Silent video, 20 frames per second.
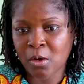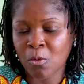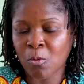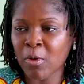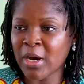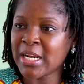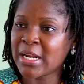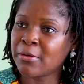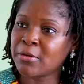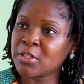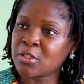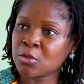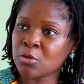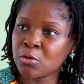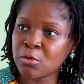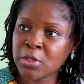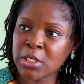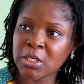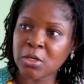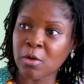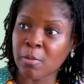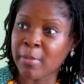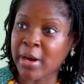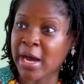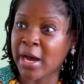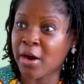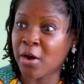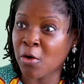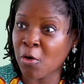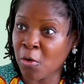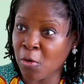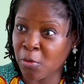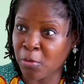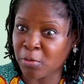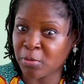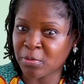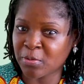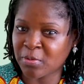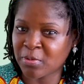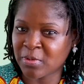when I was cooking on my
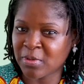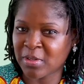own,